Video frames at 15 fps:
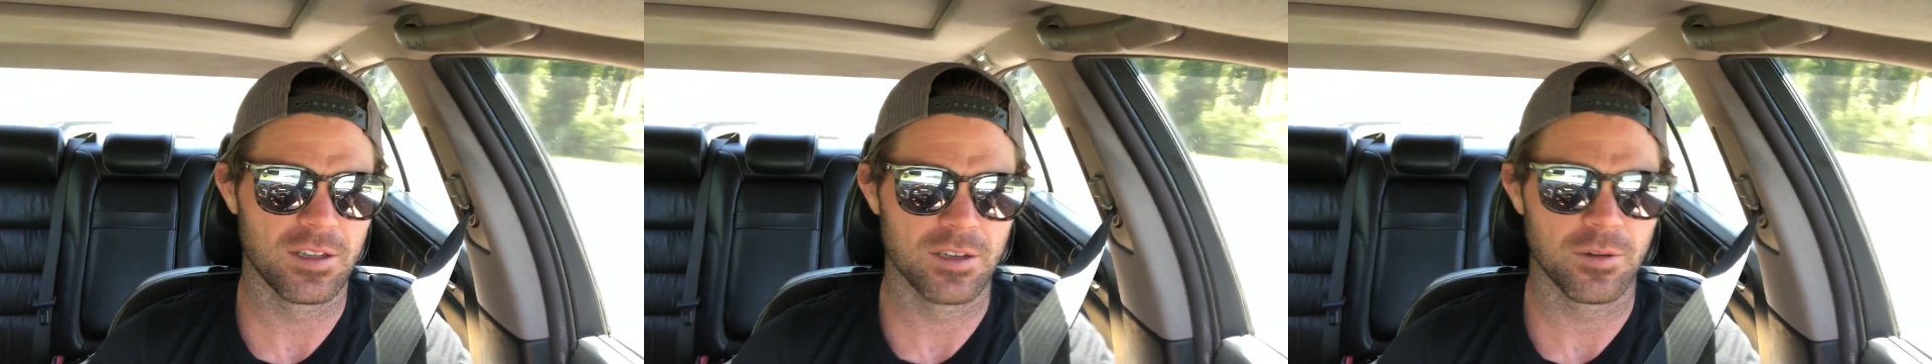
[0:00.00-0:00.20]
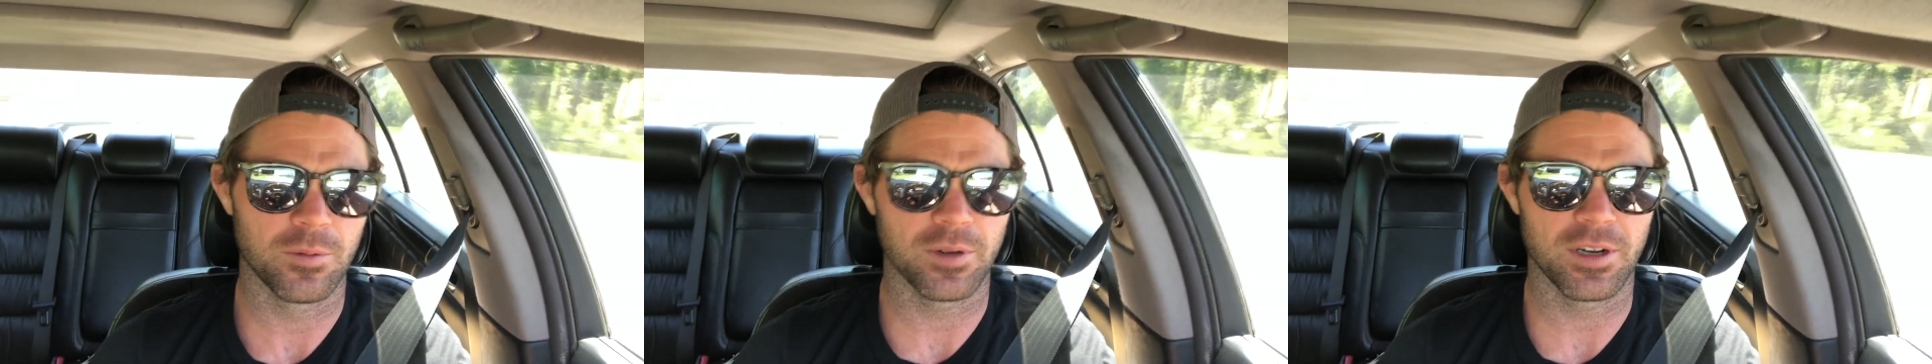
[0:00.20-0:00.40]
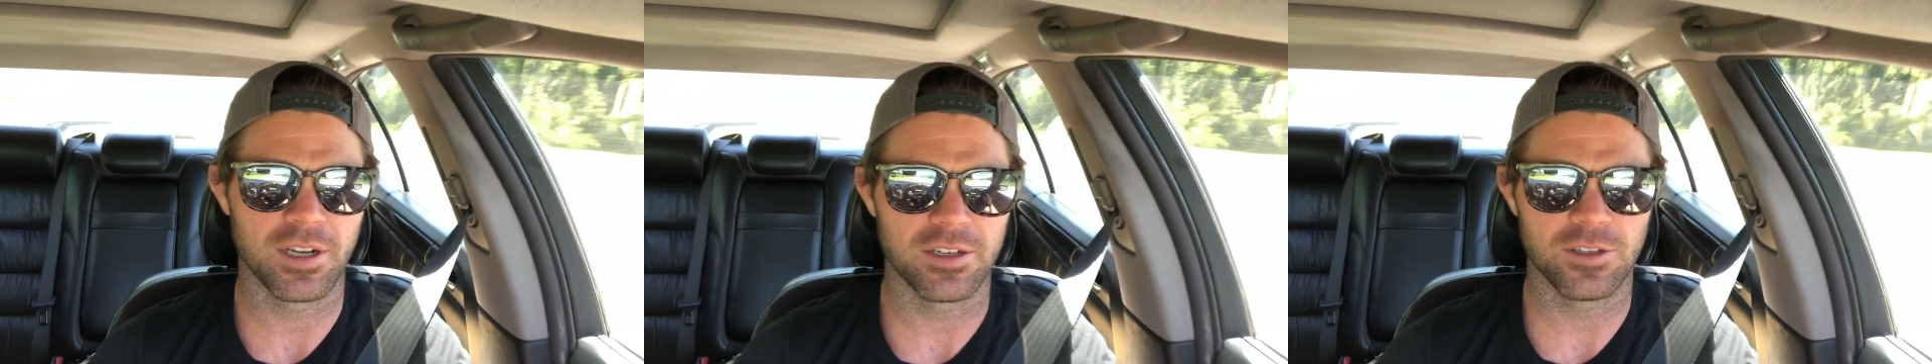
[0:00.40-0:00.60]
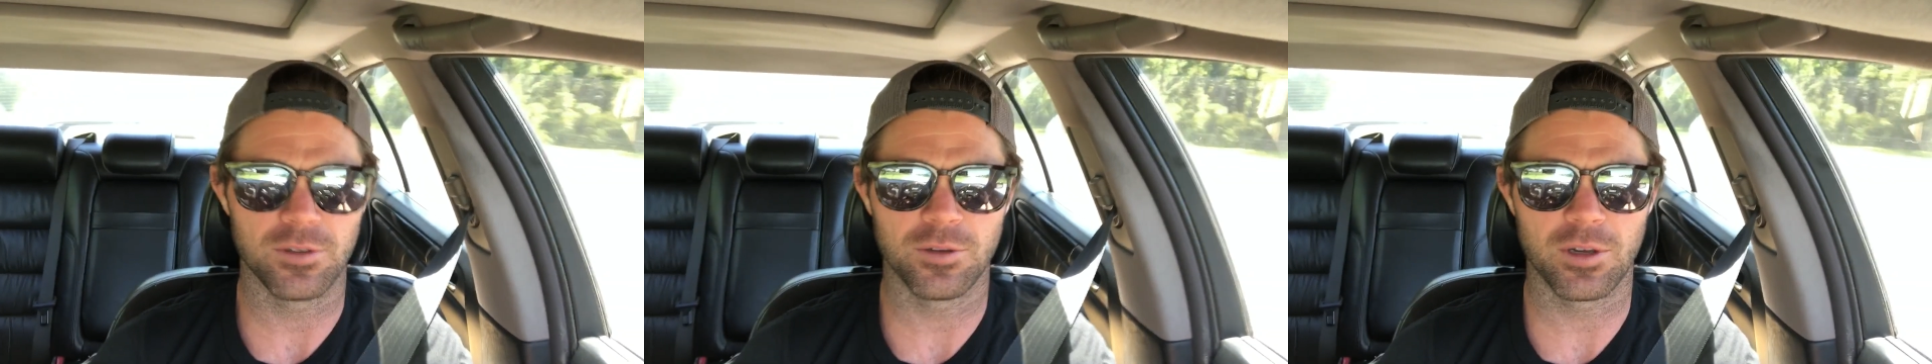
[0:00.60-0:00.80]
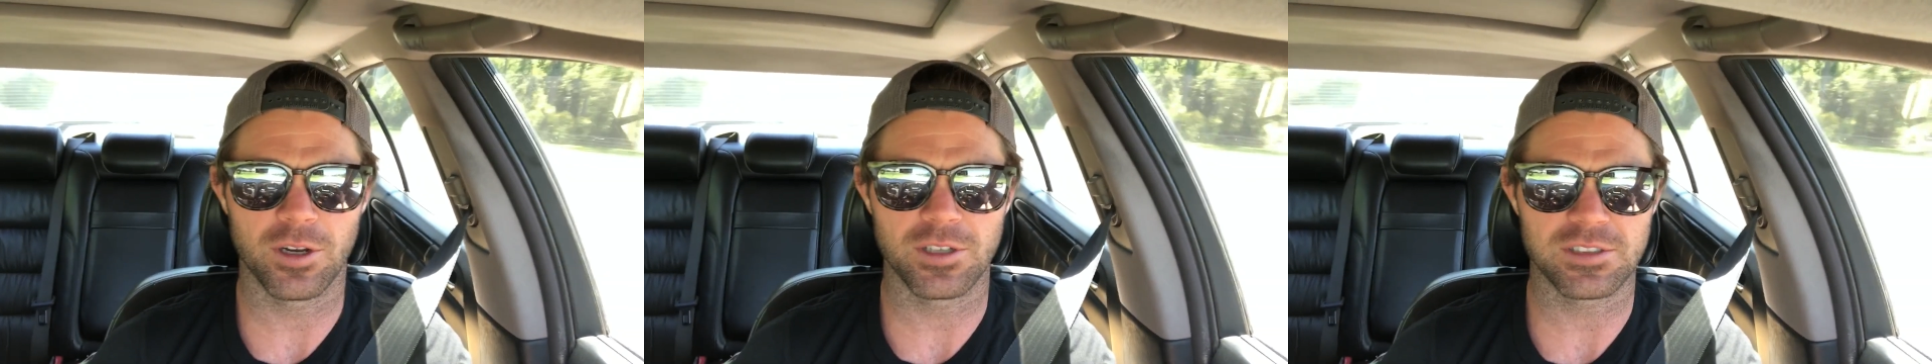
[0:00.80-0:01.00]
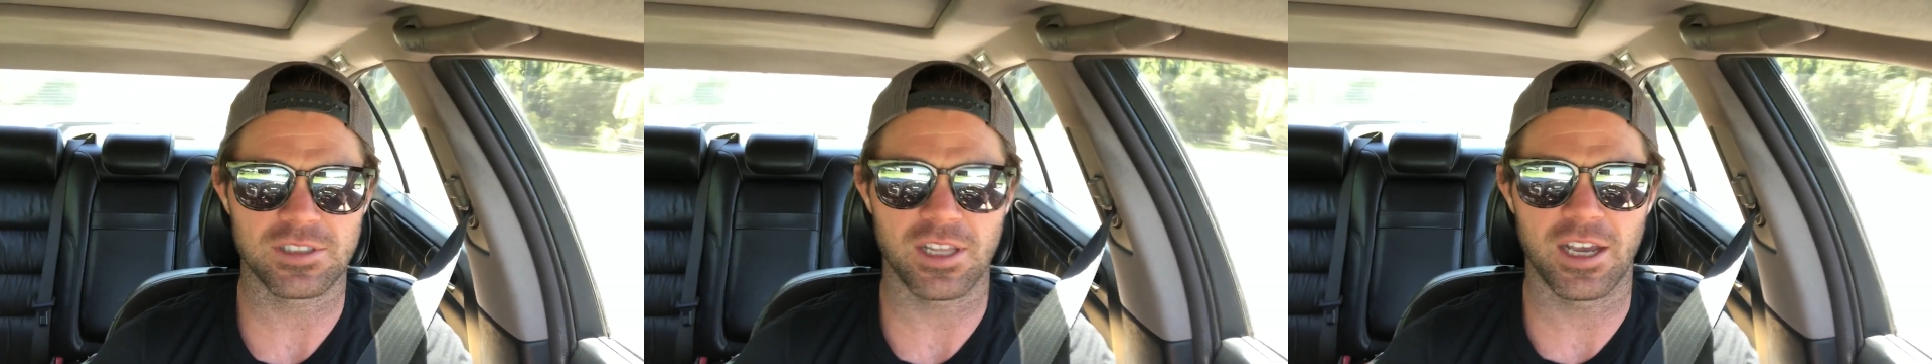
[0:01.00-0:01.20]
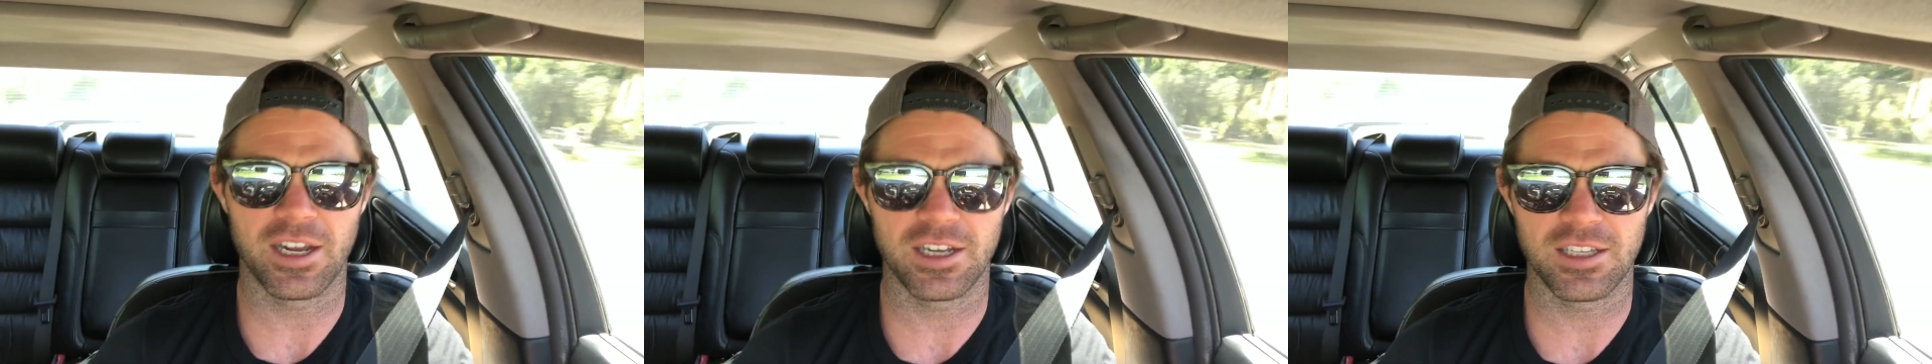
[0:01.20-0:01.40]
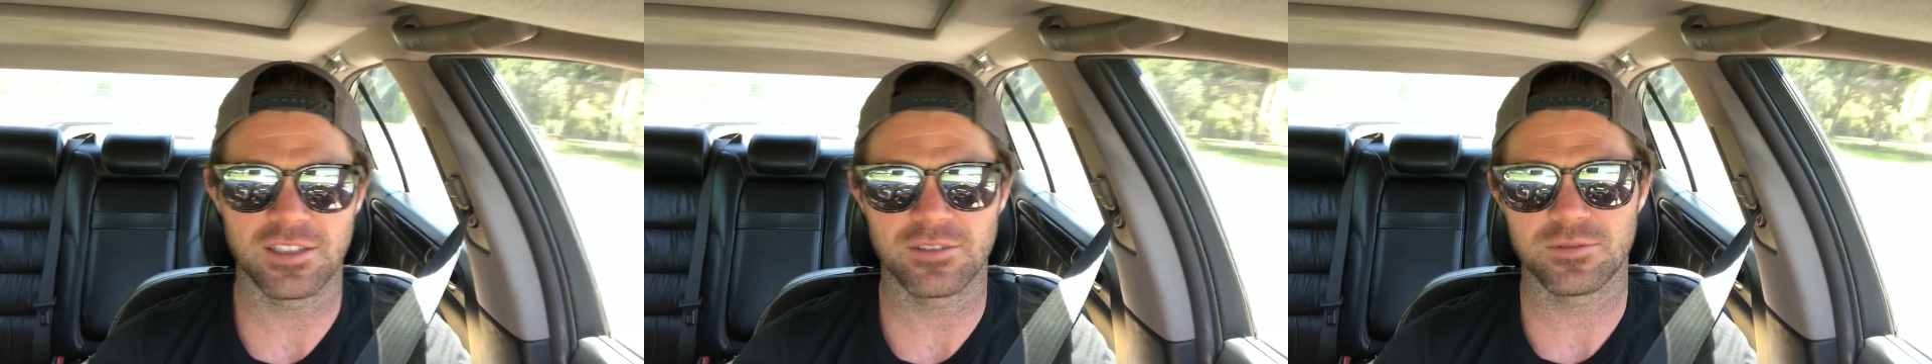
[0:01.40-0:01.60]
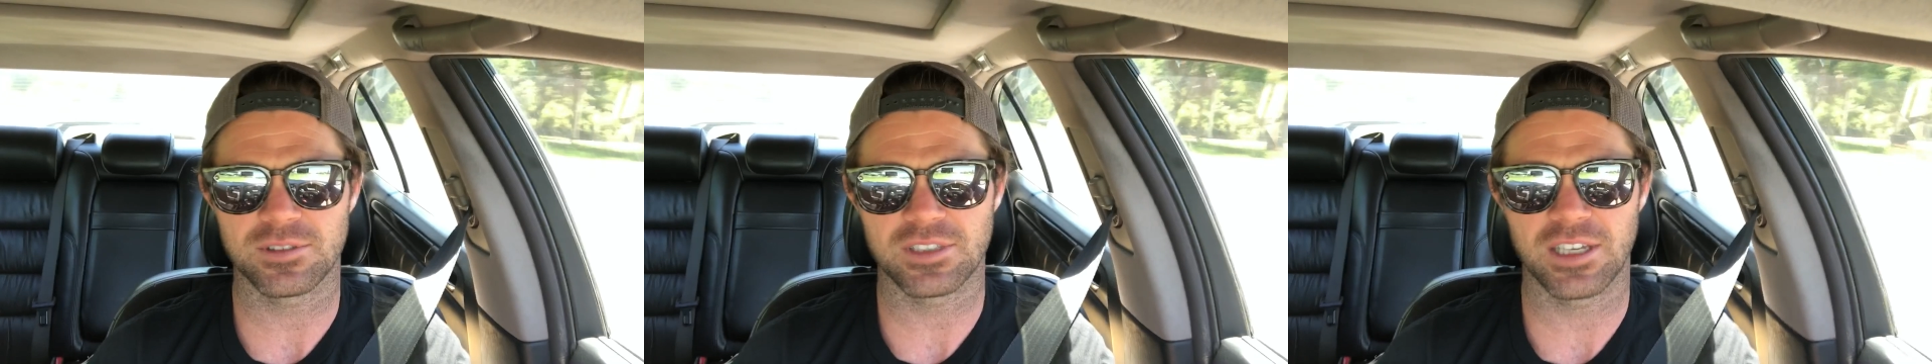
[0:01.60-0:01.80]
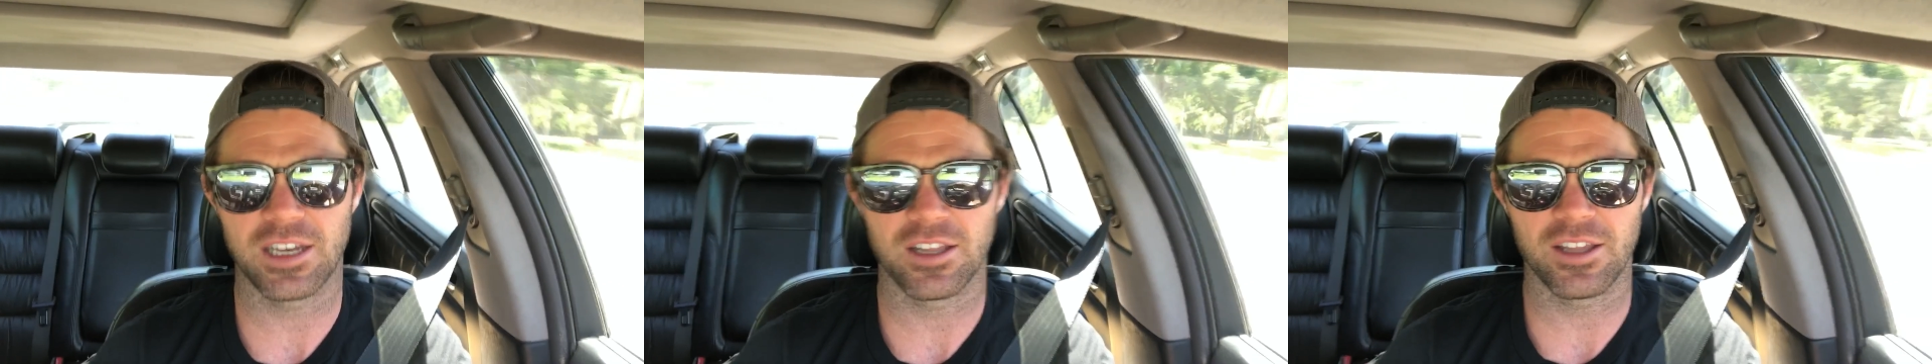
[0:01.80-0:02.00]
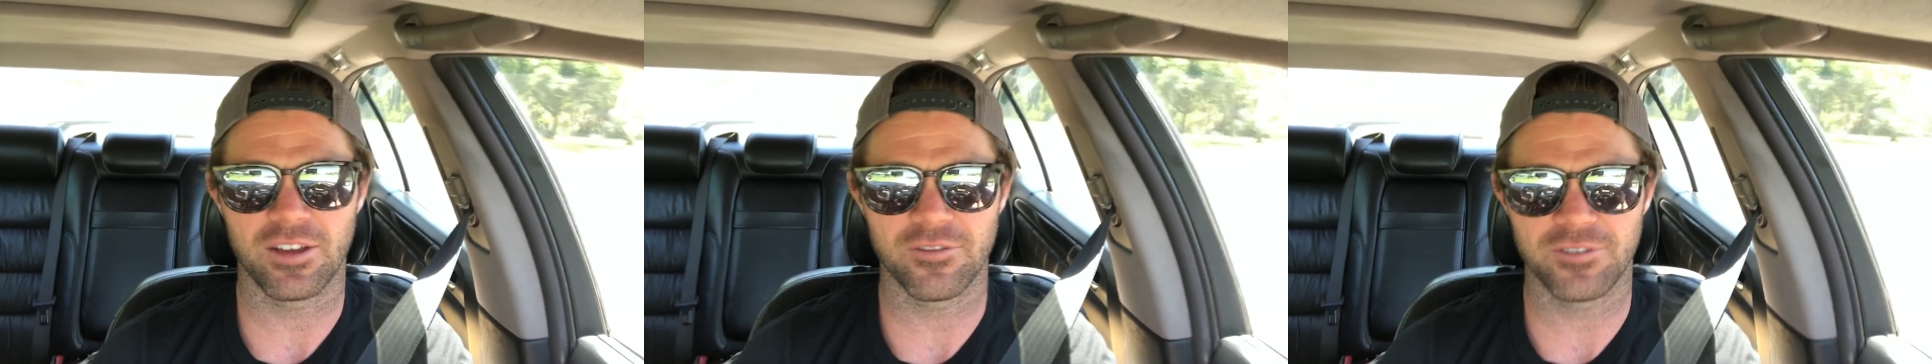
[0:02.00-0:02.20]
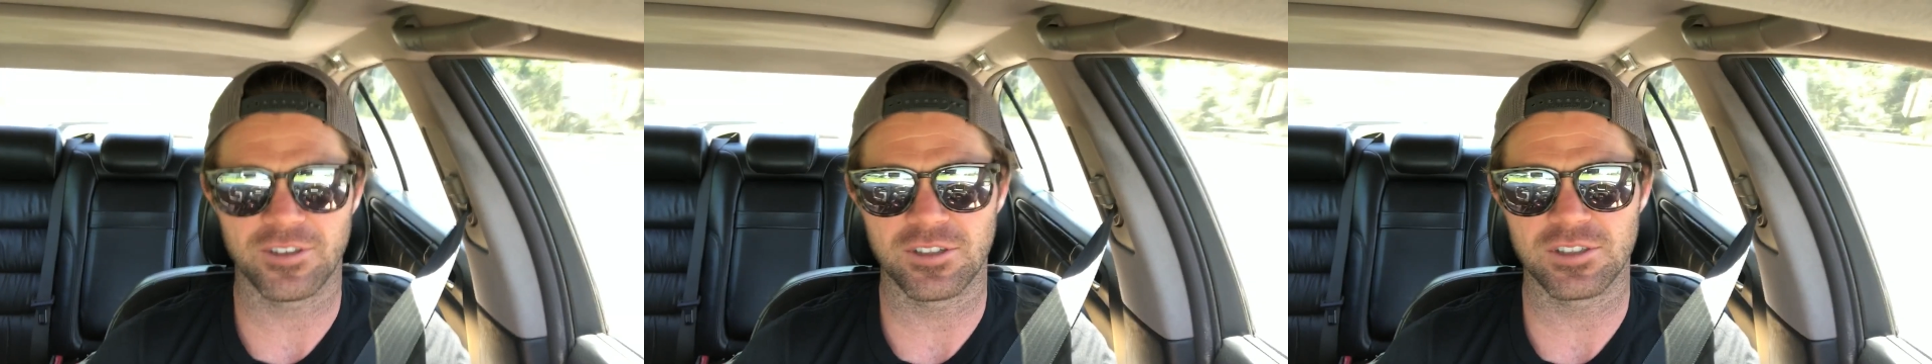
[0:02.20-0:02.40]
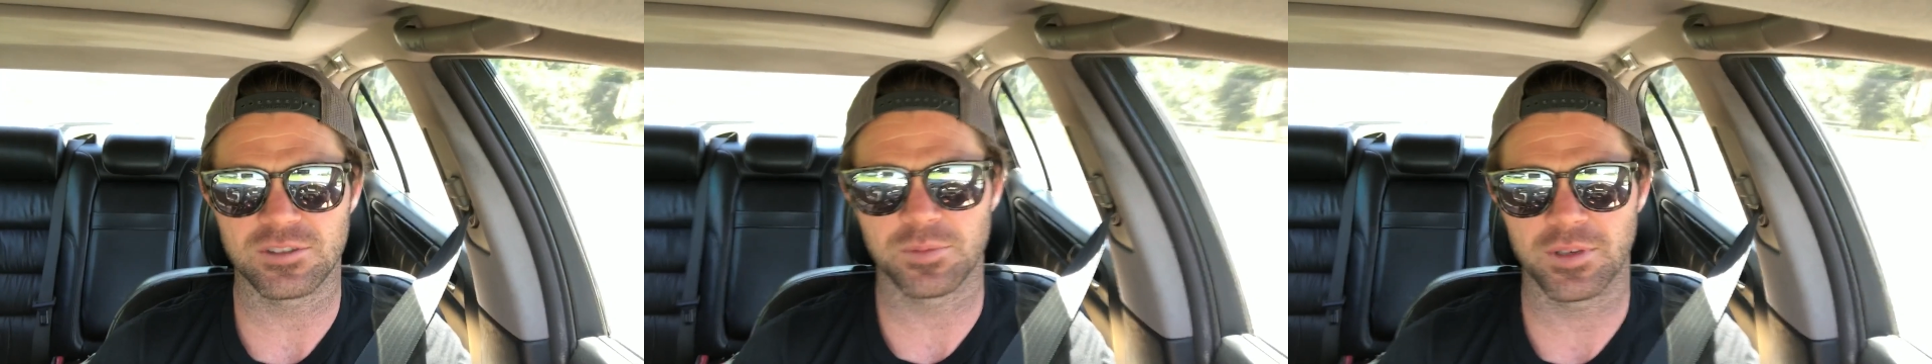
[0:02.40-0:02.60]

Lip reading: When I do gonna slide it, see how that feels,